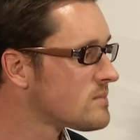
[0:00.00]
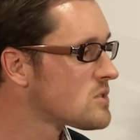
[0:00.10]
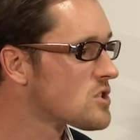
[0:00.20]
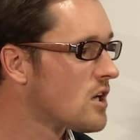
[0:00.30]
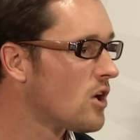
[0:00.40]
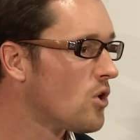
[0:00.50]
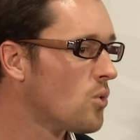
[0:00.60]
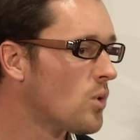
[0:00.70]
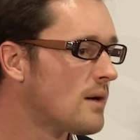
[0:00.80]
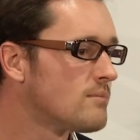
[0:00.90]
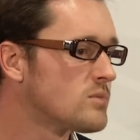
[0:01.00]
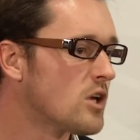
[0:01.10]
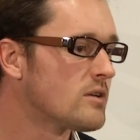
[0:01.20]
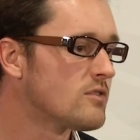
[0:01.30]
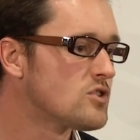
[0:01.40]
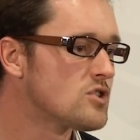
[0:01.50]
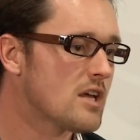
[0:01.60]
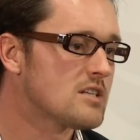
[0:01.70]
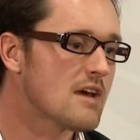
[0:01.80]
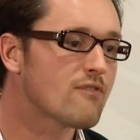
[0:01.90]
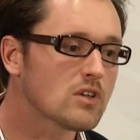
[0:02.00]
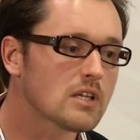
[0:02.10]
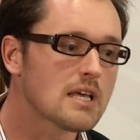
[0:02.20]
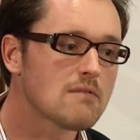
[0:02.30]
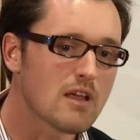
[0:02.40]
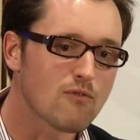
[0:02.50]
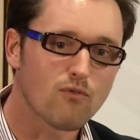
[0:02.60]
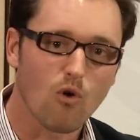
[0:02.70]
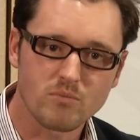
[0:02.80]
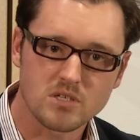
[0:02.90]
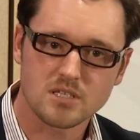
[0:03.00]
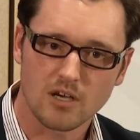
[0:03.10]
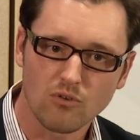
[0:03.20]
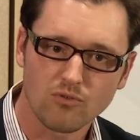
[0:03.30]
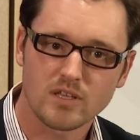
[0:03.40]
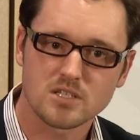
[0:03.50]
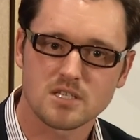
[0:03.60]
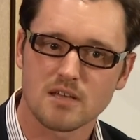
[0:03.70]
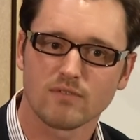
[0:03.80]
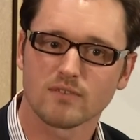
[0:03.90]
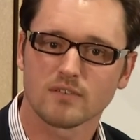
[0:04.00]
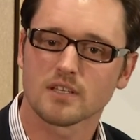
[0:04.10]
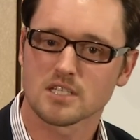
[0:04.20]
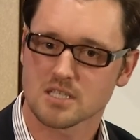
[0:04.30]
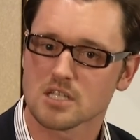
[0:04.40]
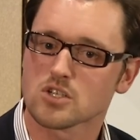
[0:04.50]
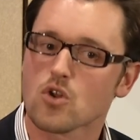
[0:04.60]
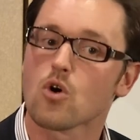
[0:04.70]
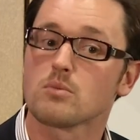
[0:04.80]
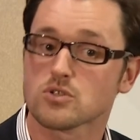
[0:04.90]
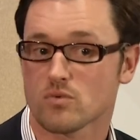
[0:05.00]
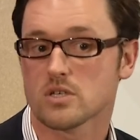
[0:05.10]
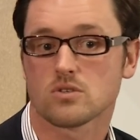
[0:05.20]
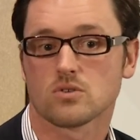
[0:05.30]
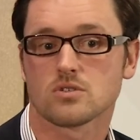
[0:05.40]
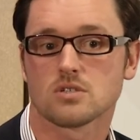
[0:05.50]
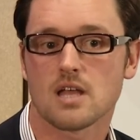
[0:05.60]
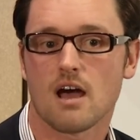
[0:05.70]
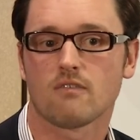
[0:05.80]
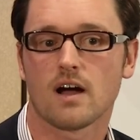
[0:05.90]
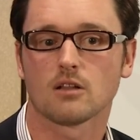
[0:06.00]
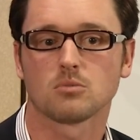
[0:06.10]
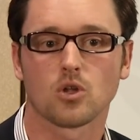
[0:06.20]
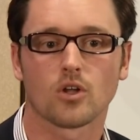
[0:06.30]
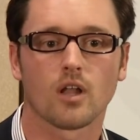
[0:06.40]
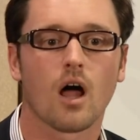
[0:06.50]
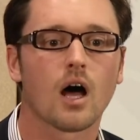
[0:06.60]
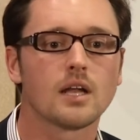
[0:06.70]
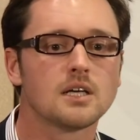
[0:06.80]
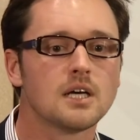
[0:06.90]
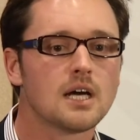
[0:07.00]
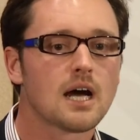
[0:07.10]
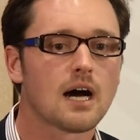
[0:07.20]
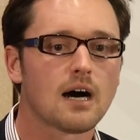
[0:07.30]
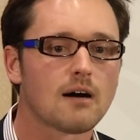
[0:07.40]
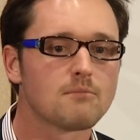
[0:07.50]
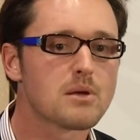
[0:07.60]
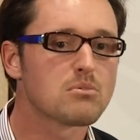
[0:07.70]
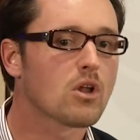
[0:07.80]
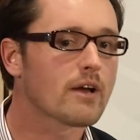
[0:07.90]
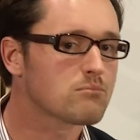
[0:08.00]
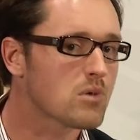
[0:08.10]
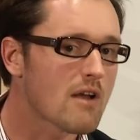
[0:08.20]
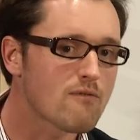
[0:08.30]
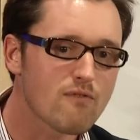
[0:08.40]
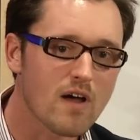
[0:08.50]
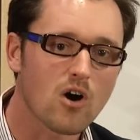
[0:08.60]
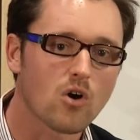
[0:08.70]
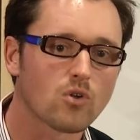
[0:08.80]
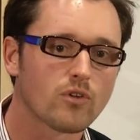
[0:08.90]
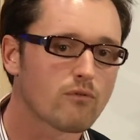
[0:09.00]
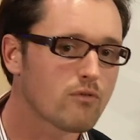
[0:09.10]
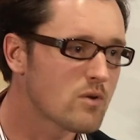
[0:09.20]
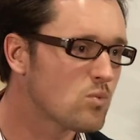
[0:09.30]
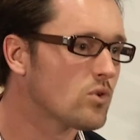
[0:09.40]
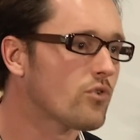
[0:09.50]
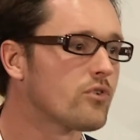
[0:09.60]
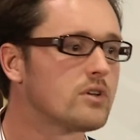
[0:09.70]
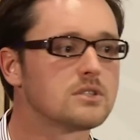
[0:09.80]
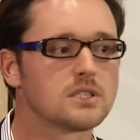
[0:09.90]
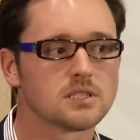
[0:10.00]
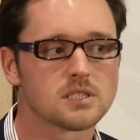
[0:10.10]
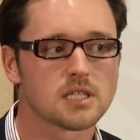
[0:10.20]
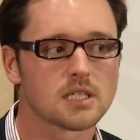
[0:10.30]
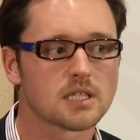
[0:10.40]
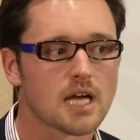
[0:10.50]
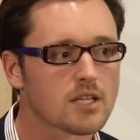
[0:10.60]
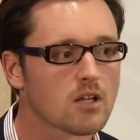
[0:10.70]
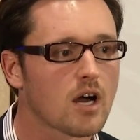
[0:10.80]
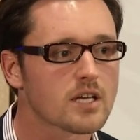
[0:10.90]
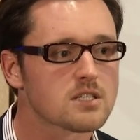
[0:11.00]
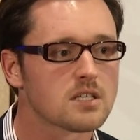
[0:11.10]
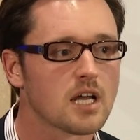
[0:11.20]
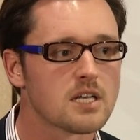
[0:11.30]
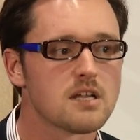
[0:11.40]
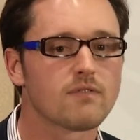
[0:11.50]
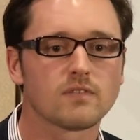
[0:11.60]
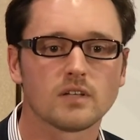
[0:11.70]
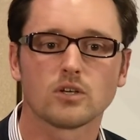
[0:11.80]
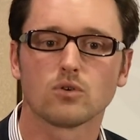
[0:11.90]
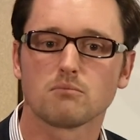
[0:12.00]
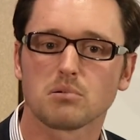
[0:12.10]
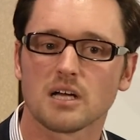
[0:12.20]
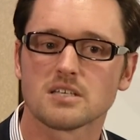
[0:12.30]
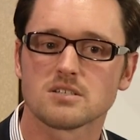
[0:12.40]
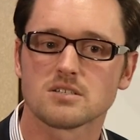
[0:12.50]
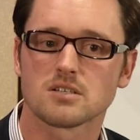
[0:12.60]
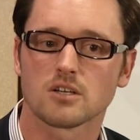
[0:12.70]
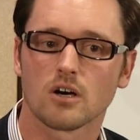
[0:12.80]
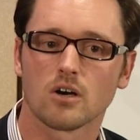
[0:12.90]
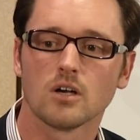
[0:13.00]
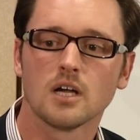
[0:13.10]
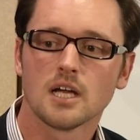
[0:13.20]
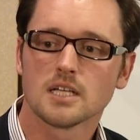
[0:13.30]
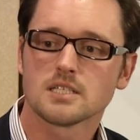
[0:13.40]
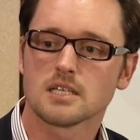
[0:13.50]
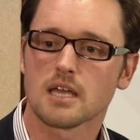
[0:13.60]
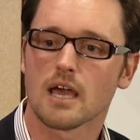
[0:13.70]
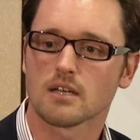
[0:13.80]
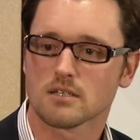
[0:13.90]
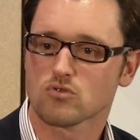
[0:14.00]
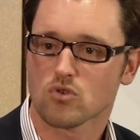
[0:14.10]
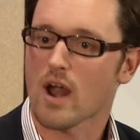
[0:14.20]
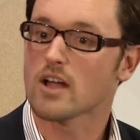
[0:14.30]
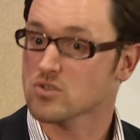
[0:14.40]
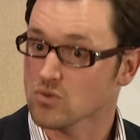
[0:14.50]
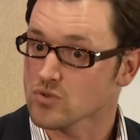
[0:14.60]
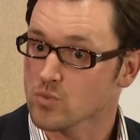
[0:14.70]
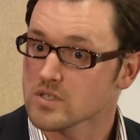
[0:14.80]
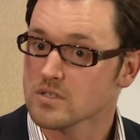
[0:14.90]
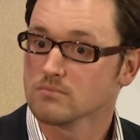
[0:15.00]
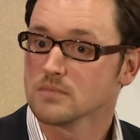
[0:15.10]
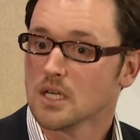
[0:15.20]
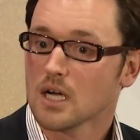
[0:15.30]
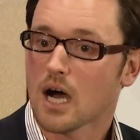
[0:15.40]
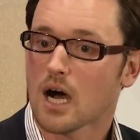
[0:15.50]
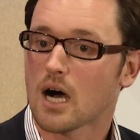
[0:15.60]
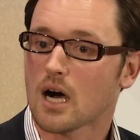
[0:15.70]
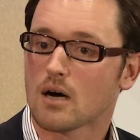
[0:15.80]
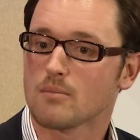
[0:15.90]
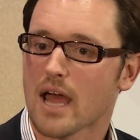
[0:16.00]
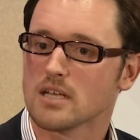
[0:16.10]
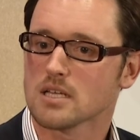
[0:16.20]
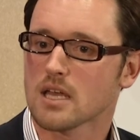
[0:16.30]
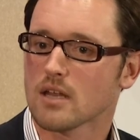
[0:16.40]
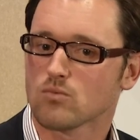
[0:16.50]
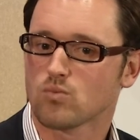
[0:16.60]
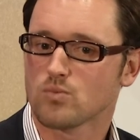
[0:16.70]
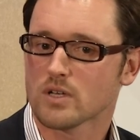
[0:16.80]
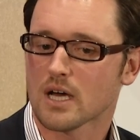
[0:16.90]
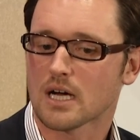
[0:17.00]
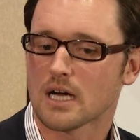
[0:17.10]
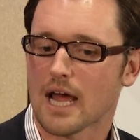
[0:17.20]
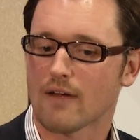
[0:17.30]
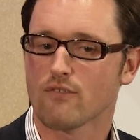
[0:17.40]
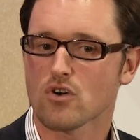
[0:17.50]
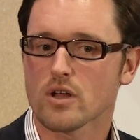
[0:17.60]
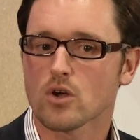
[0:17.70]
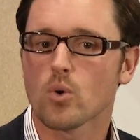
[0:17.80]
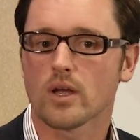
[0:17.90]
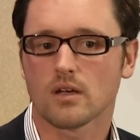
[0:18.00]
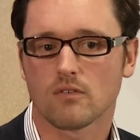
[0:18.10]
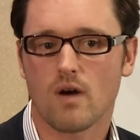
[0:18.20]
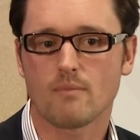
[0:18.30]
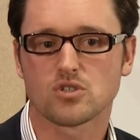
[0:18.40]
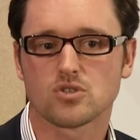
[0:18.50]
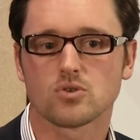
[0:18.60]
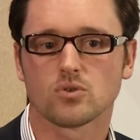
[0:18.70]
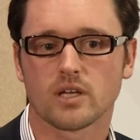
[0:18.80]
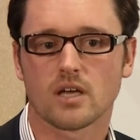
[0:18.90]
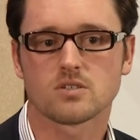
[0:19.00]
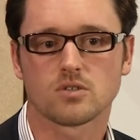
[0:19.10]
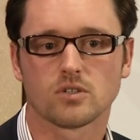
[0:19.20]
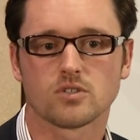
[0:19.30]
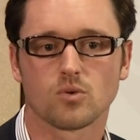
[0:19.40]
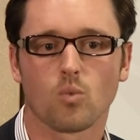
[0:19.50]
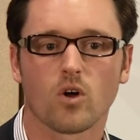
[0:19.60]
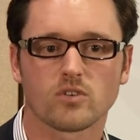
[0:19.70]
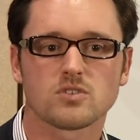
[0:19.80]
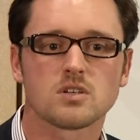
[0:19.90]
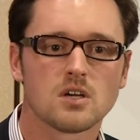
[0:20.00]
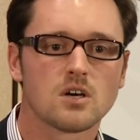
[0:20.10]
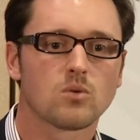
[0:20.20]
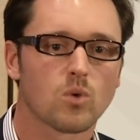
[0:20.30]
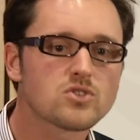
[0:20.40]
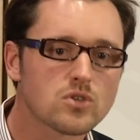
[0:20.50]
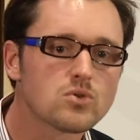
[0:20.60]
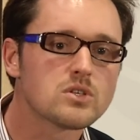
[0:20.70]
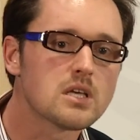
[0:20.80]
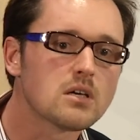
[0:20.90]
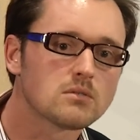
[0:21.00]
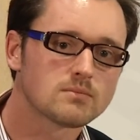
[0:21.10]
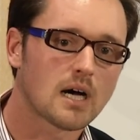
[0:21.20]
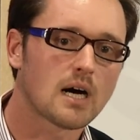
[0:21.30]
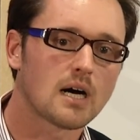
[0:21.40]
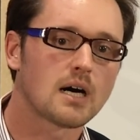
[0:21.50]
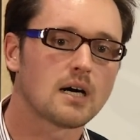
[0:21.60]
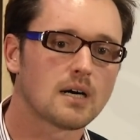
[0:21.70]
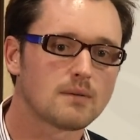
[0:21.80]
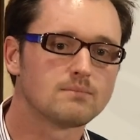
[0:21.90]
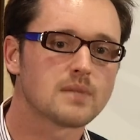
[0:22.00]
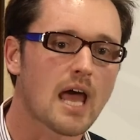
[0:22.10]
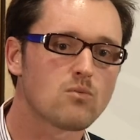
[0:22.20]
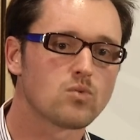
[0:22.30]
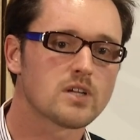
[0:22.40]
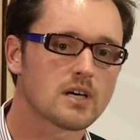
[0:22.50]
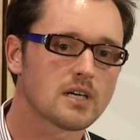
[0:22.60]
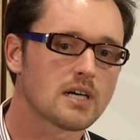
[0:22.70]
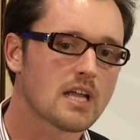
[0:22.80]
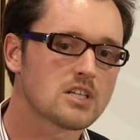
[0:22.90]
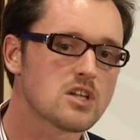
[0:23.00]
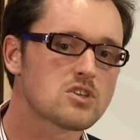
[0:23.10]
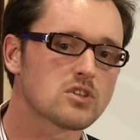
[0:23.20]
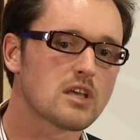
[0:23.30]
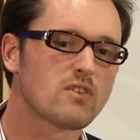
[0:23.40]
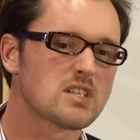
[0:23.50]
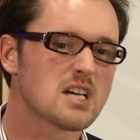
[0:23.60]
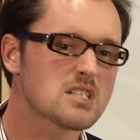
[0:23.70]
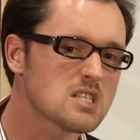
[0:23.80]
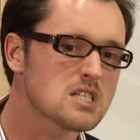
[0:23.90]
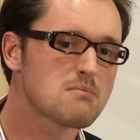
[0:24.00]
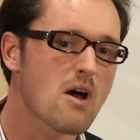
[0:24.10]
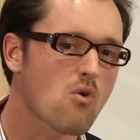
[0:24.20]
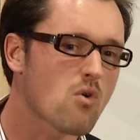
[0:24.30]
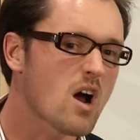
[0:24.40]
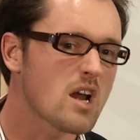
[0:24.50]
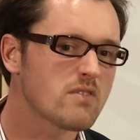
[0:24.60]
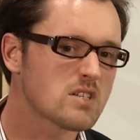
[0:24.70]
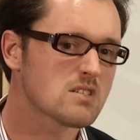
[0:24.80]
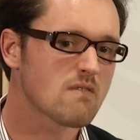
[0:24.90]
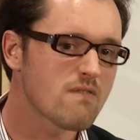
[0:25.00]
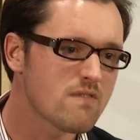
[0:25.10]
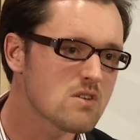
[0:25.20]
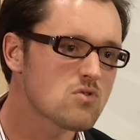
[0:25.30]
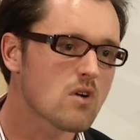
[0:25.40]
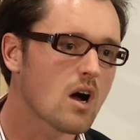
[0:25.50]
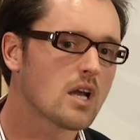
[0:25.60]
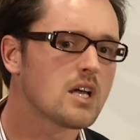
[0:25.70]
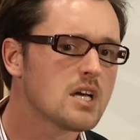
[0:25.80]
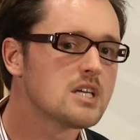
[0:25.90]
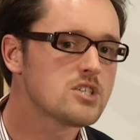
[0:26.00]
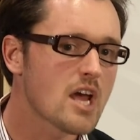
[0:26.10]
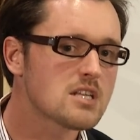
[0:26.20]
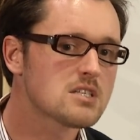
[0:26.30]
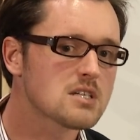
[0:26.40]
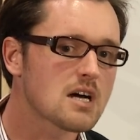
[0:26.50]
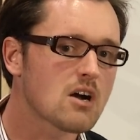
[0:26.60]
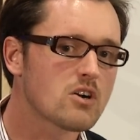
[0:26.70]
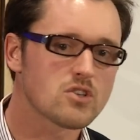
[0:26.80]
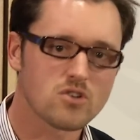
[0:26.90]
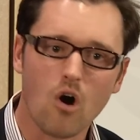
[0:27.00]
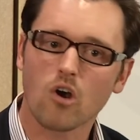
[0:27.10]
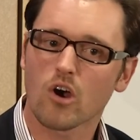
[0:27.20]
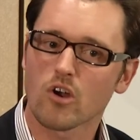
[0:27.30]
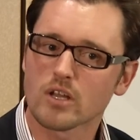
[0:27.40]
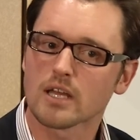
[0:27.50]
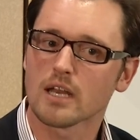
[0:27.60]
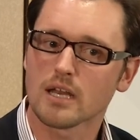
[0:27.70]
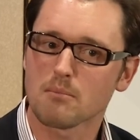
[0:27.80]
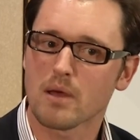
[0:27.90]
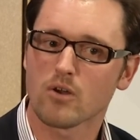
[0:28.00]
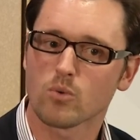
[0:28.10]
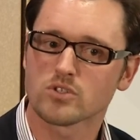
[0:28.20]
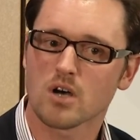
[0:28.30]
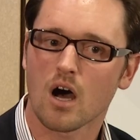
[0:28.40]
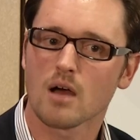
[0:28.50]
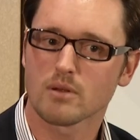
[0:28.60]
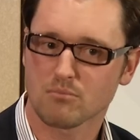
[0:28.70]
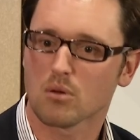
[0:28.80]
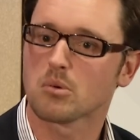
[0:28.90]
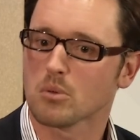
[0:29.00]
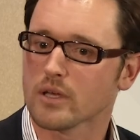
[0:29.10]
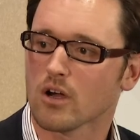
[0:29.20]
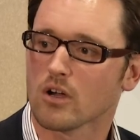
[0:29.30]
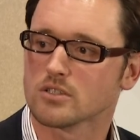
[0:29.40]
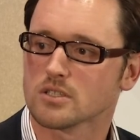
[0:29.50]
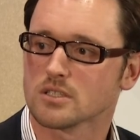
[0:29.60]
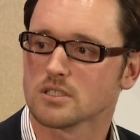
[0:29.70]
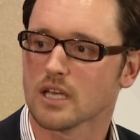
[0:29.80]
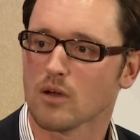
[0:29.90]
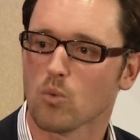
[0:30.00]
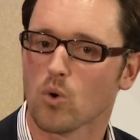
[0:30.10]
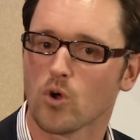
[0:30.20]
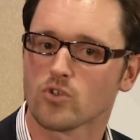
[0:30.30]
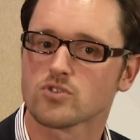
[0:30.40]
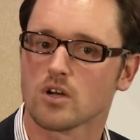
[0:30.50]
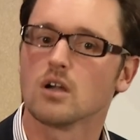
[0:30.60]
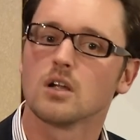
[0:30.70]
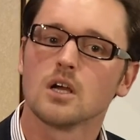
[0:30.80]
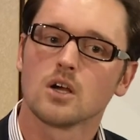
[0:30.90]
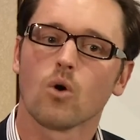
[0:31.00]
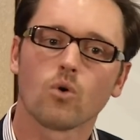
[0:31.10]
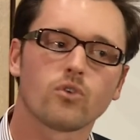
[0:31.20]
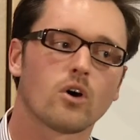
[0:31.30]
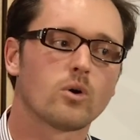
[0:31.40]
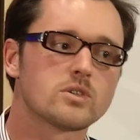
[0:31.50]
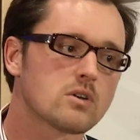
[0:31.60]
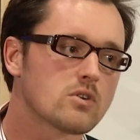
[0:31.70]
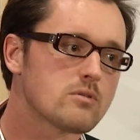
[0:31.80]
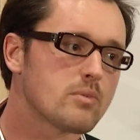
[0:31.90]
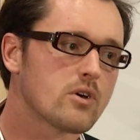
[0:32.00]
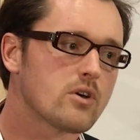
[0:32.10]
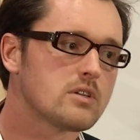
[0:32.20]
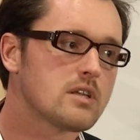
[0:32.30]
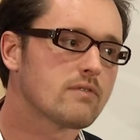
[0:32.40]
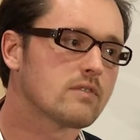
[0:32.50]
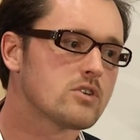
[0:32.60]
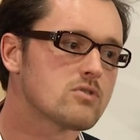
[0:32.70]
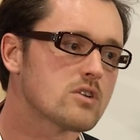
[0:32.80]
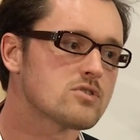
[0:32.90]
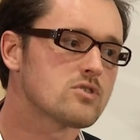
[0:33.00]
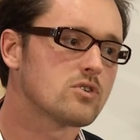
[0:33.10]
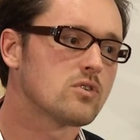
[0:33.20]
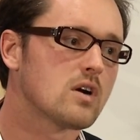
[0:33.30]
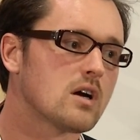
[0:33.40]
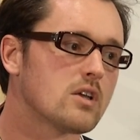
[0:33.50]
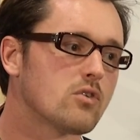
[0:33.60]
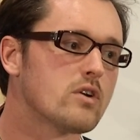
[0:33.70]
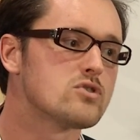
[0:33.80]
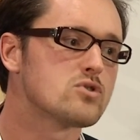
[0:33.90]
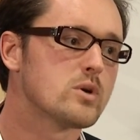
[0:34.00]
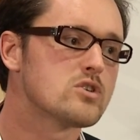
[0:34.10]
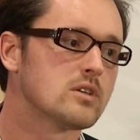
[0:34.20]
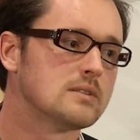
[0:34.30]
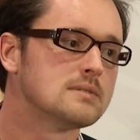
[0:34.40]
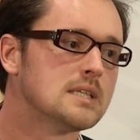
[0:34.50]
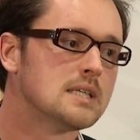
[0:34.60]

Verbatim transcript: So um, you know, definitely inform yourself. There's, there's, there's enormous resources now available online. Um, people like Brad Feld and Fred Wilson and, uh, and the likes are, are, definitely good places to go to get crowdsourced wisdom um, and to get uh, a very quick and rapid schooling as to, to what's what's a good deal? Um, and, uh, and essentially, if it doesn't smell right, if it doesn't feel right, chances are it's not going to get any better with time, but probably going to, to get worse. So also as an entrepreneur, definitely trust your, uh, your intuition.